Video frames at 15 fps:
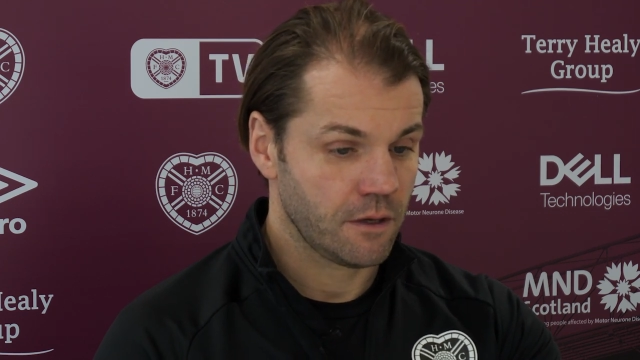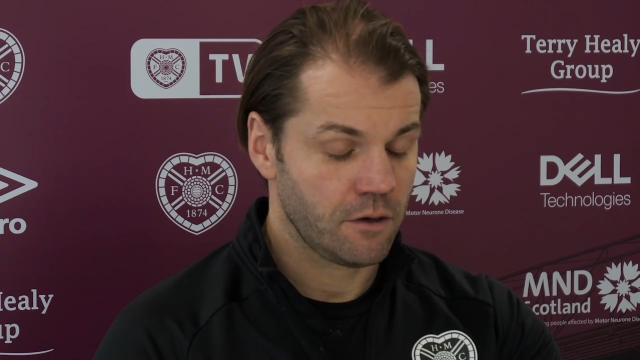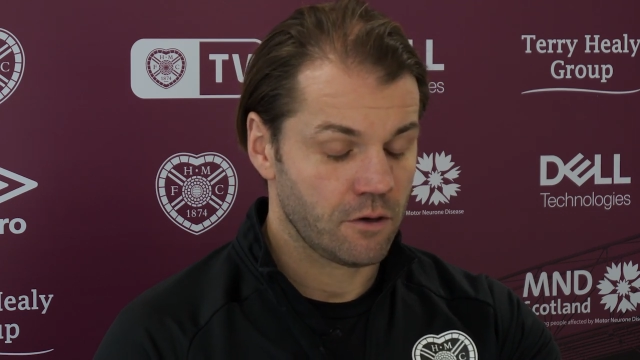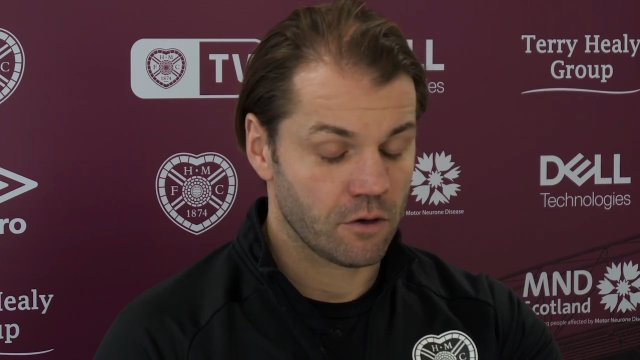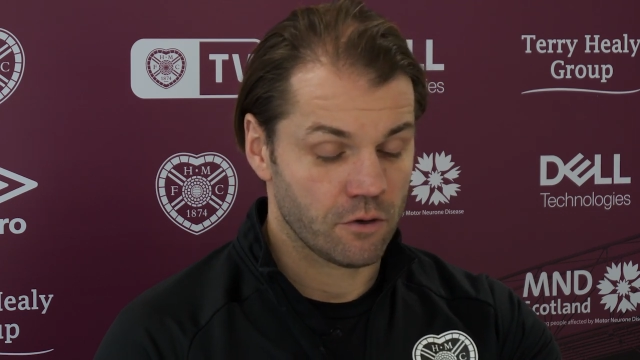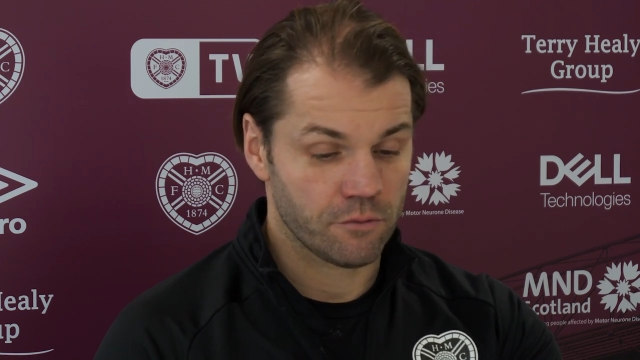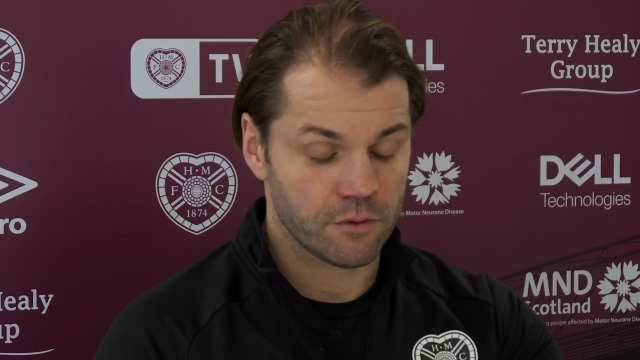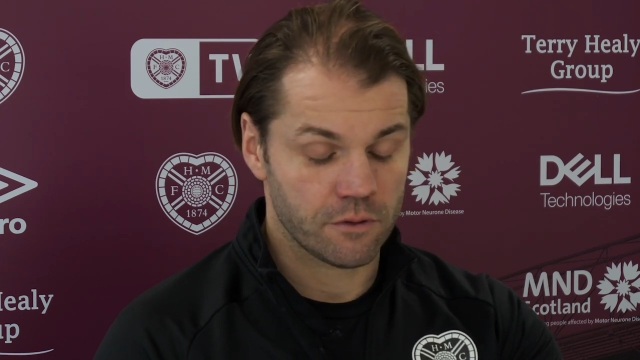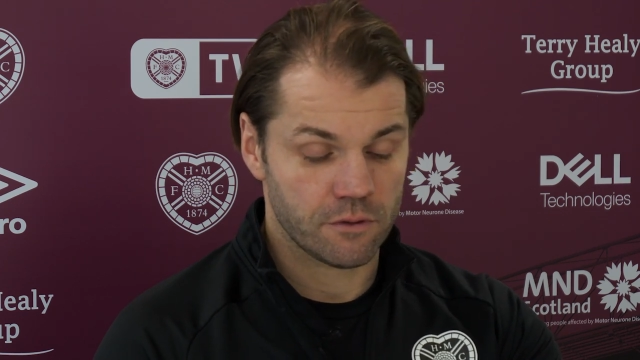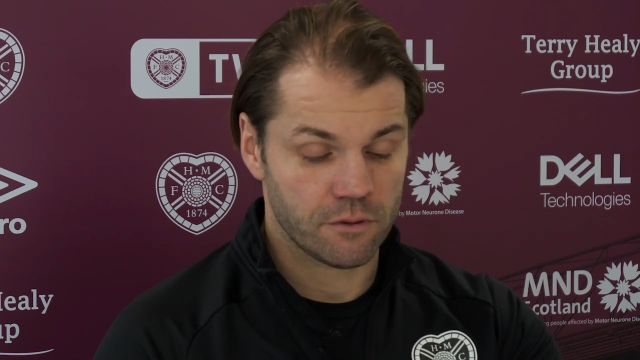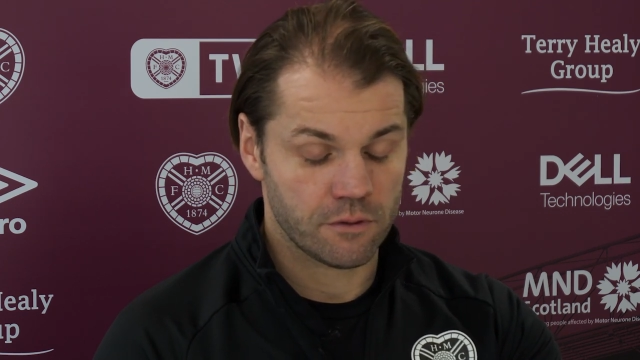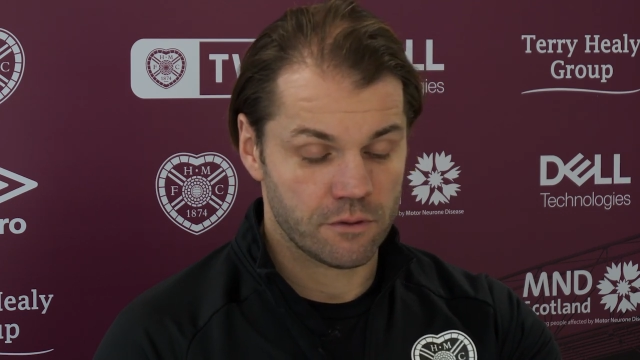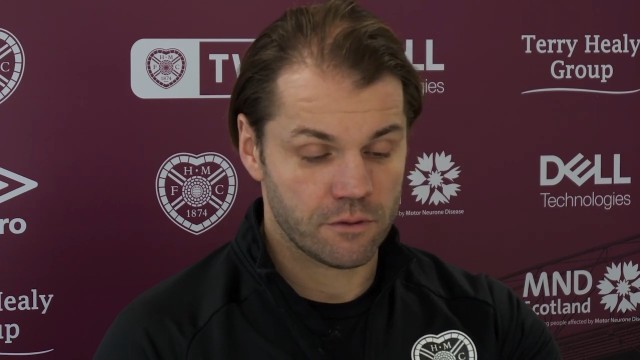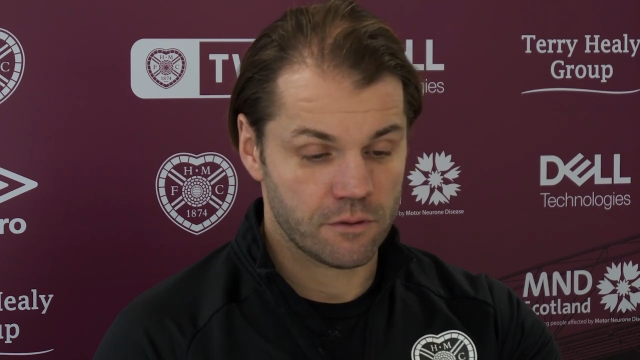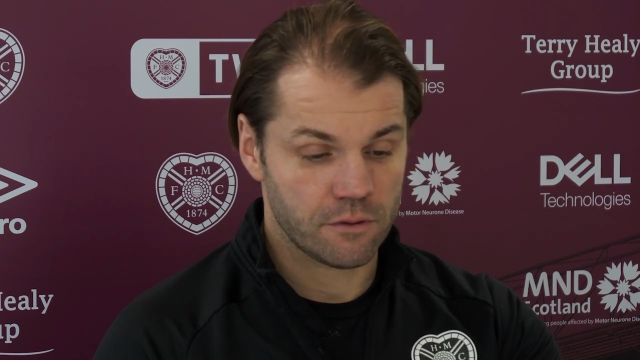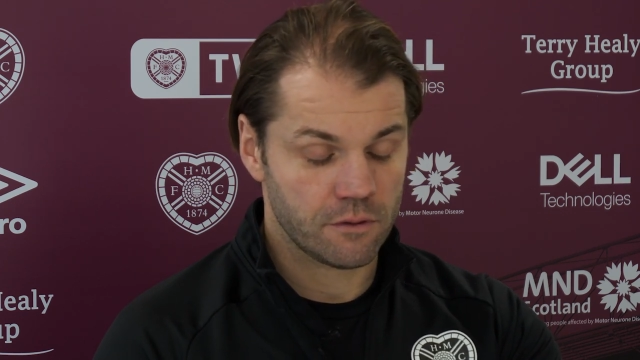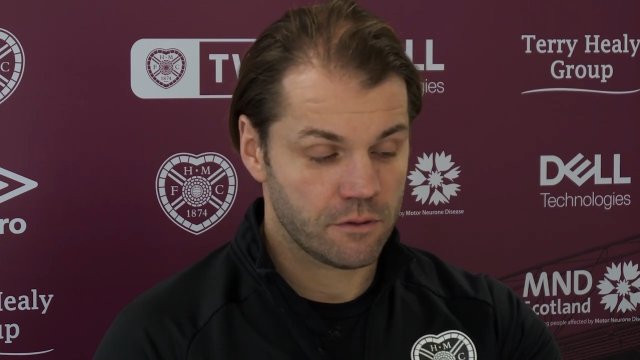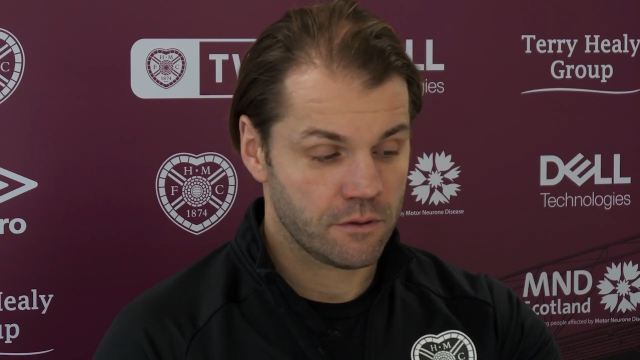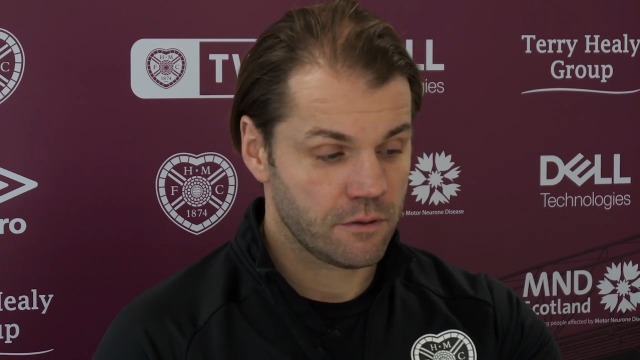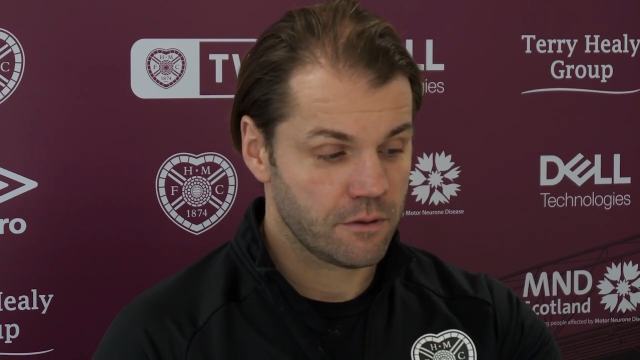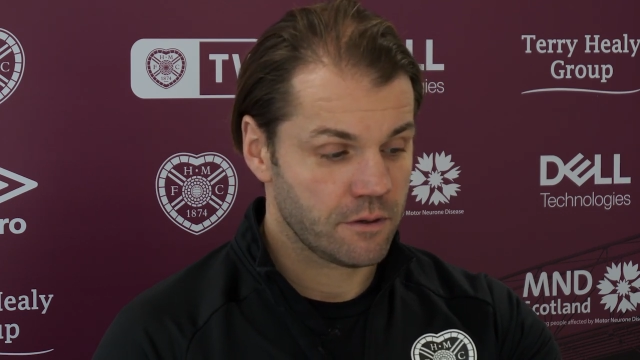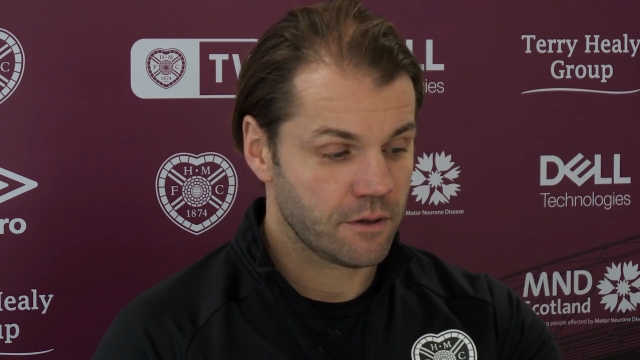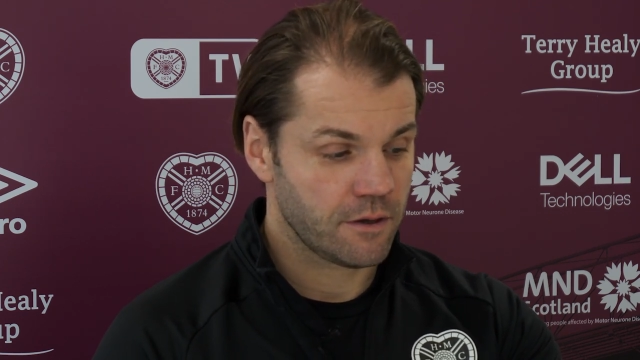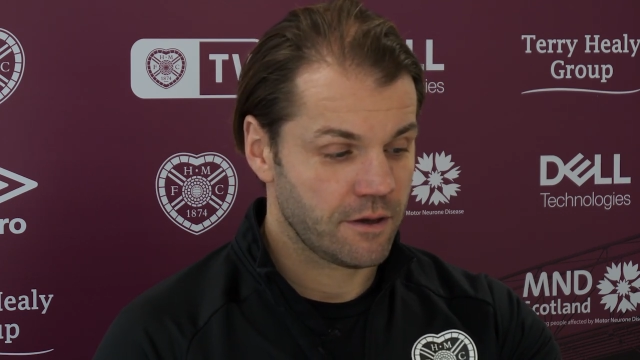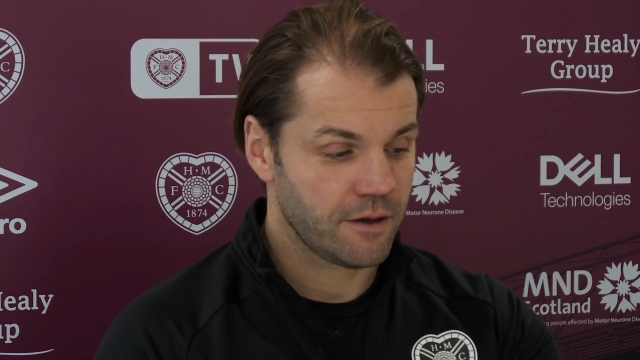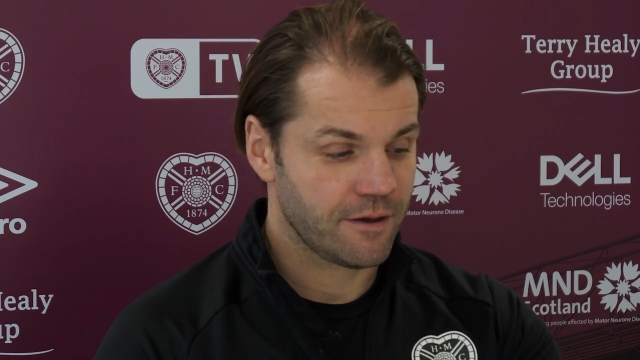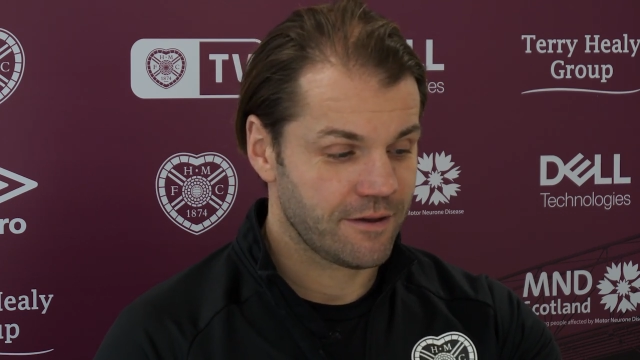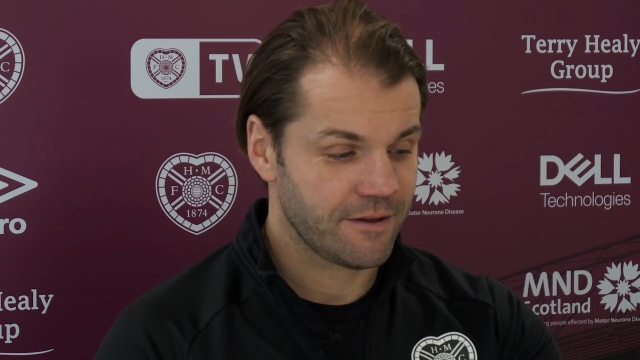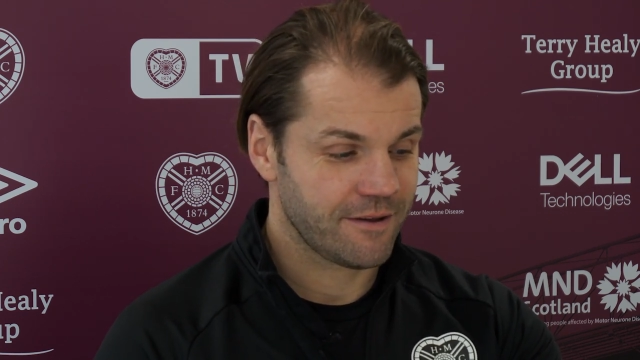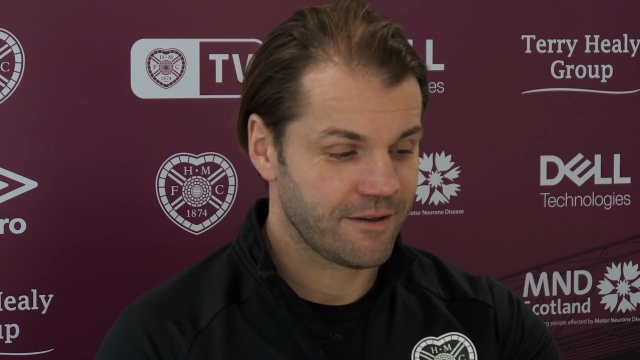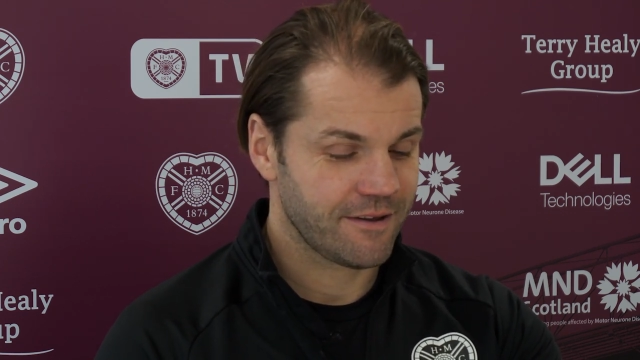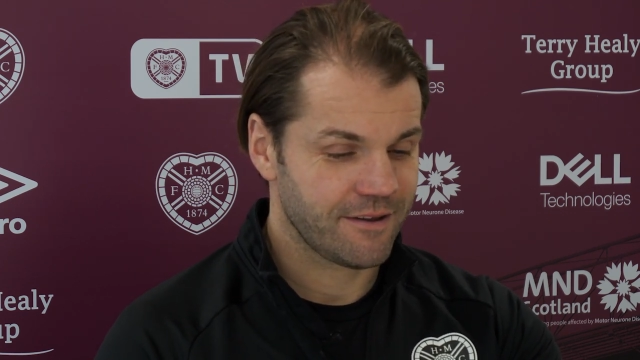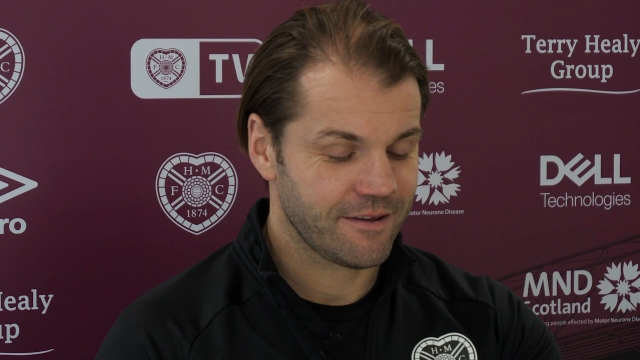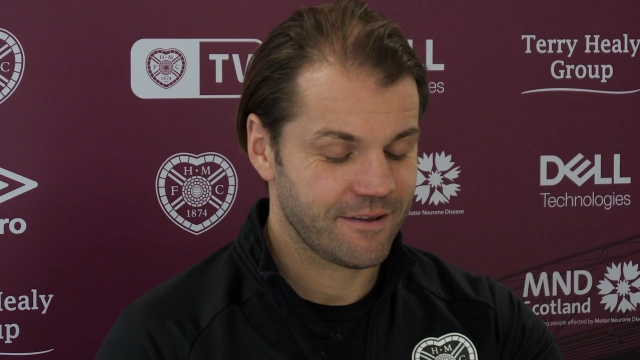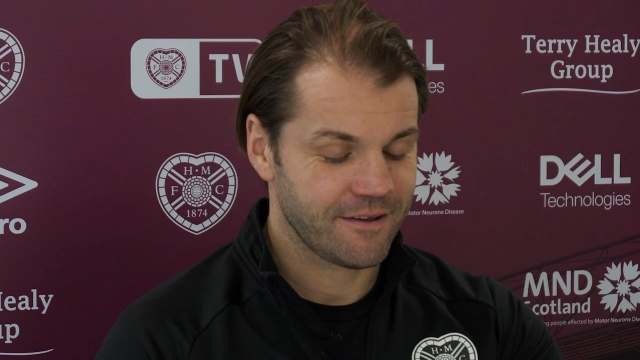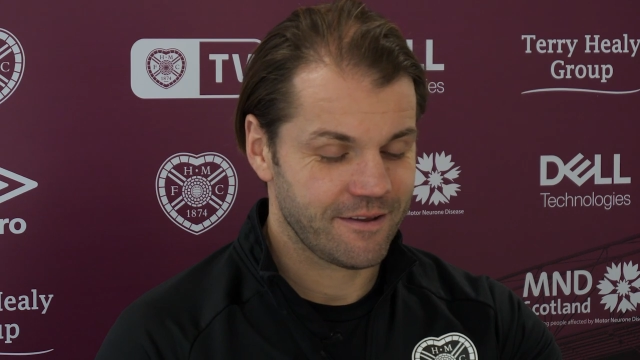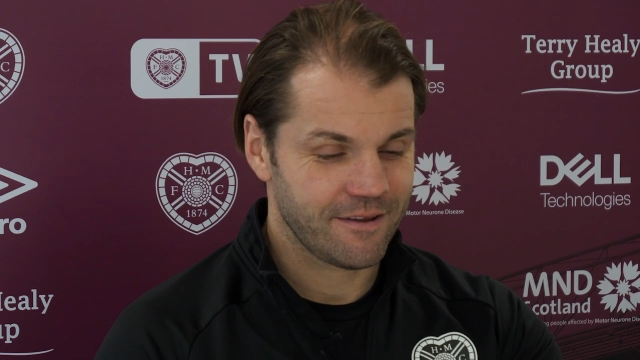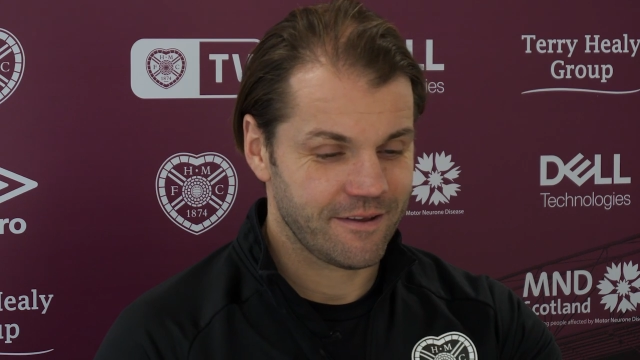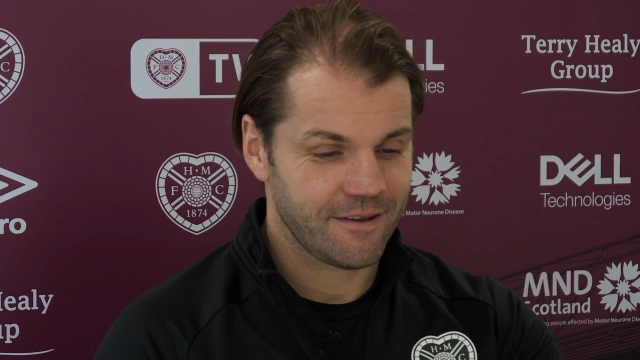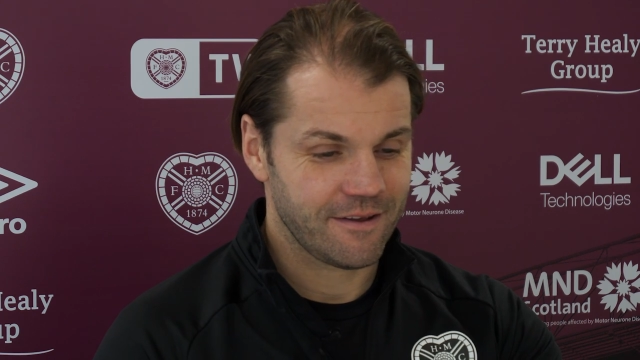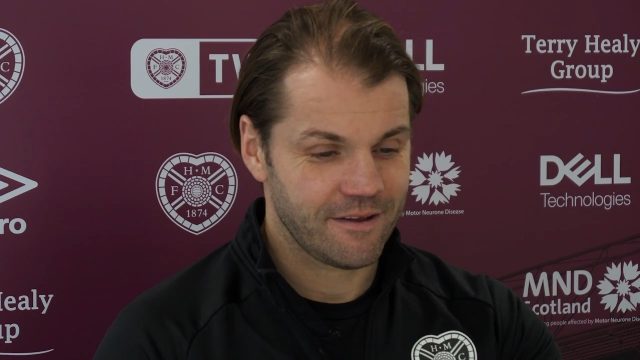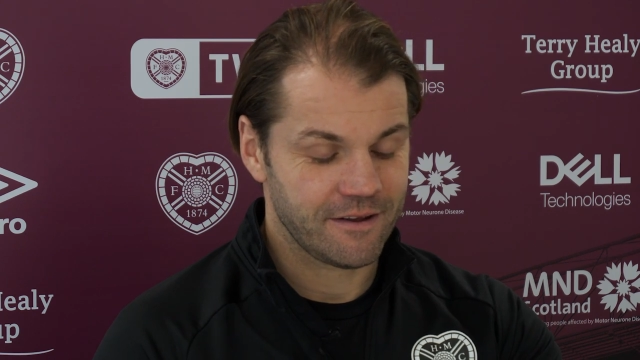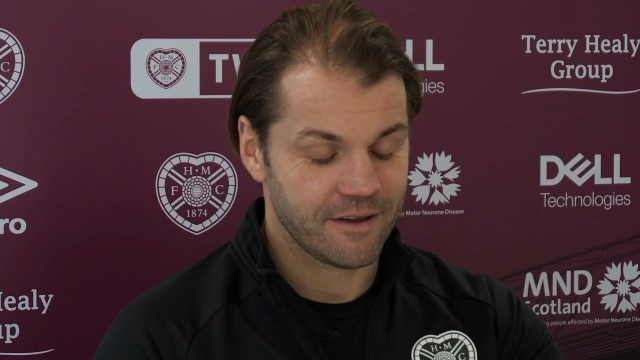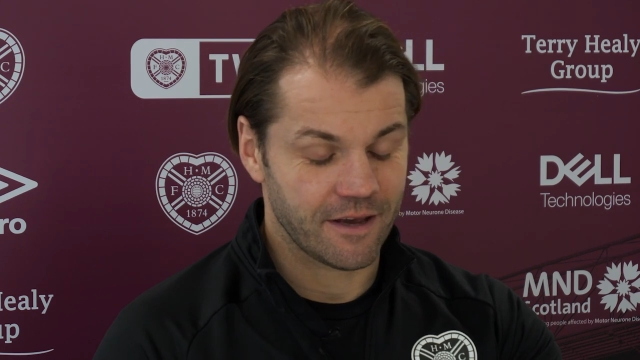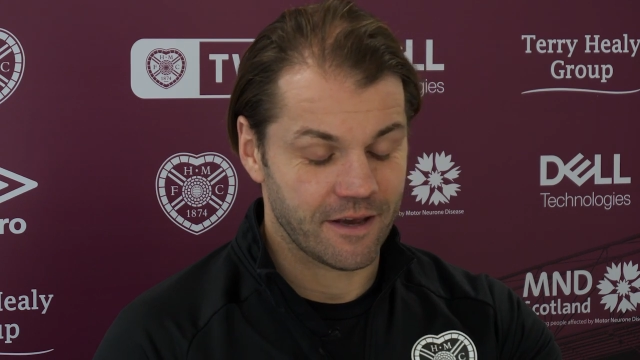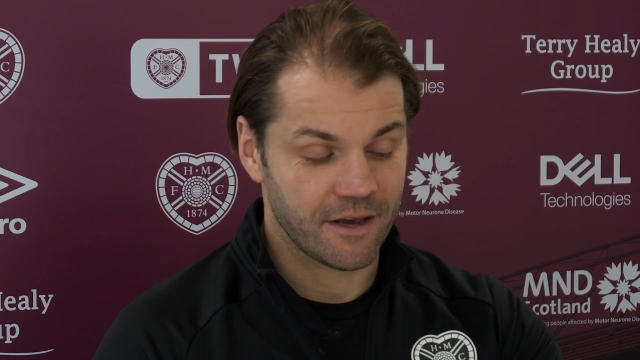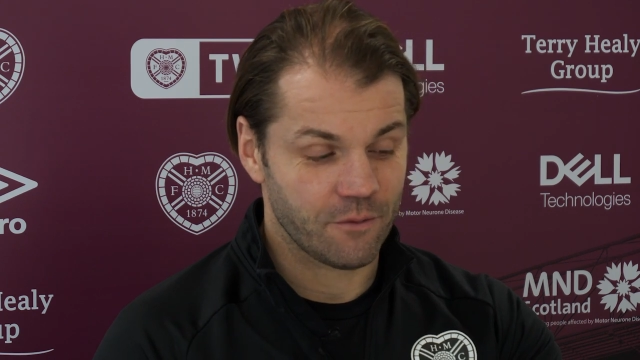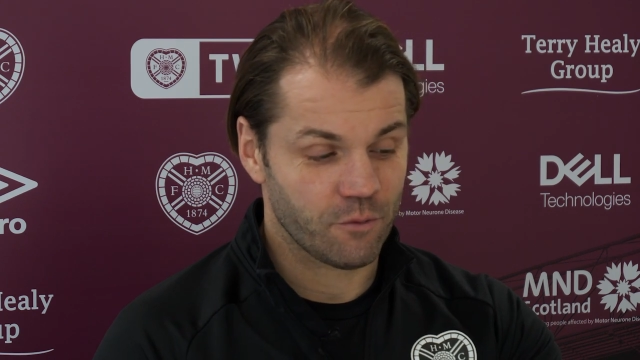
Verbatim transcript: a bit of a tongue in cheek remark, but are you planning to go full strength for yeah,